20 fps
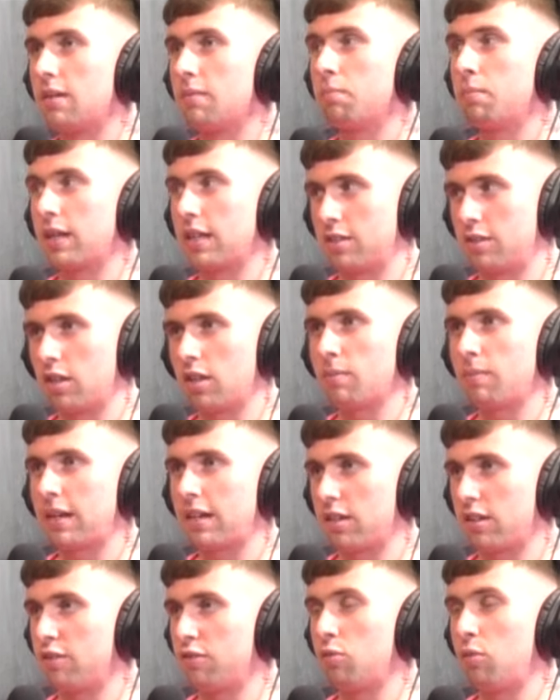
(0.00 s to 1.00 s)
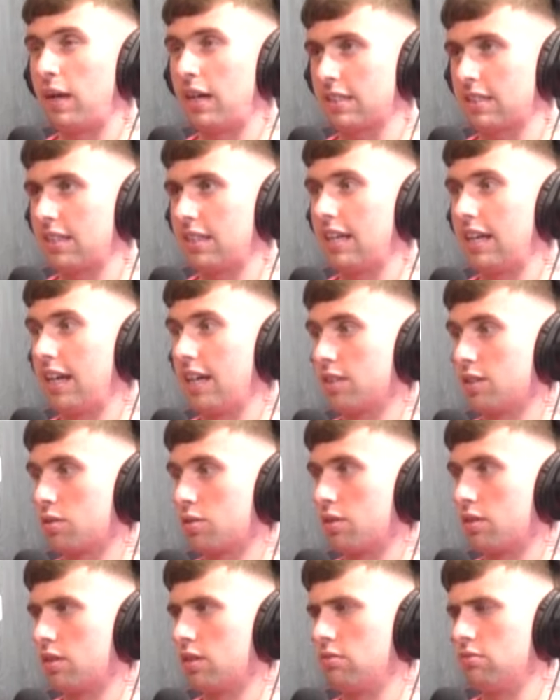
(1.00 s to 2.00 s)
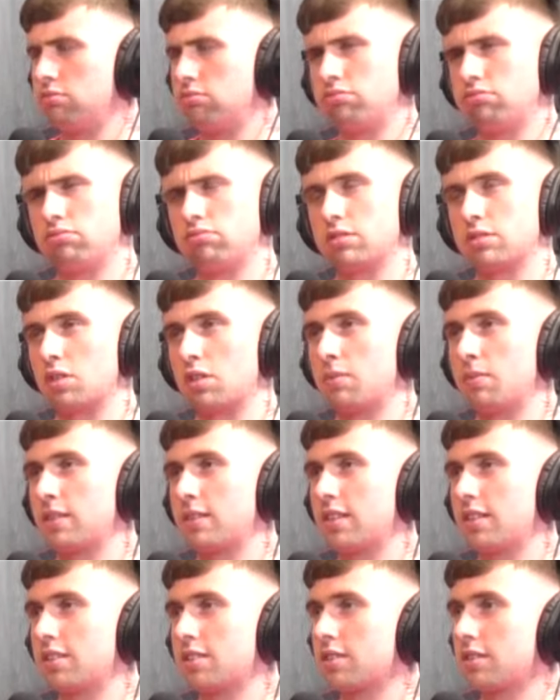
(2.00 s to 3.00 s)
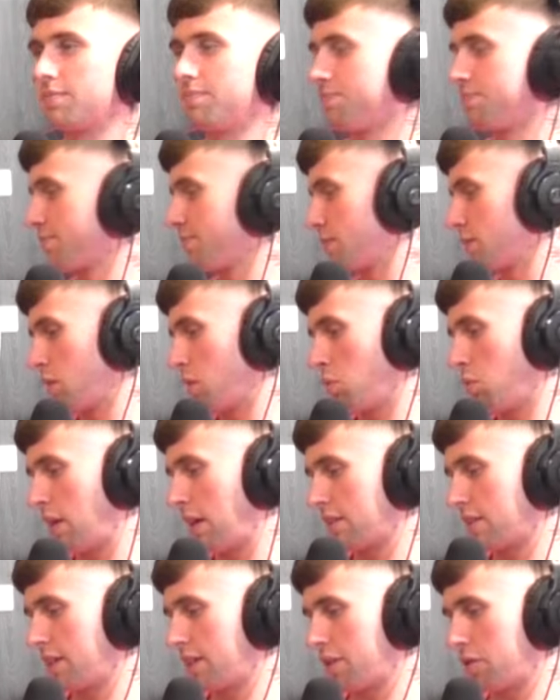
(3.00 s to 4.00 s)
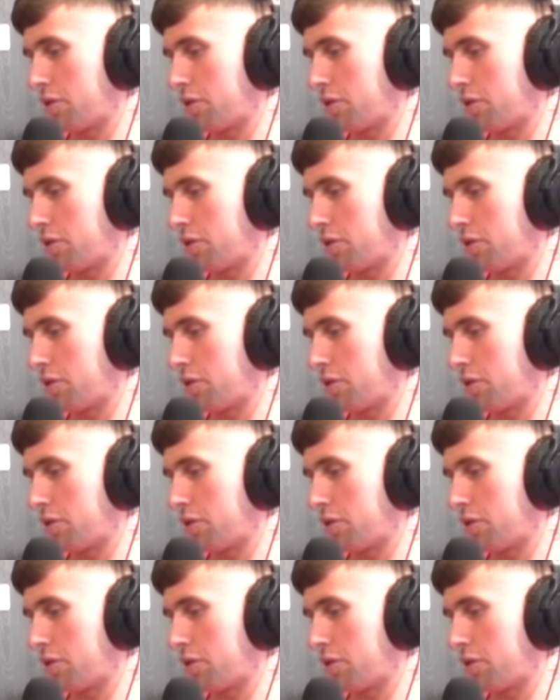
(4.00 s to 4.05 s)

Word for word: But he took a big enough whack that the had to sort of go, don't know about this. Went down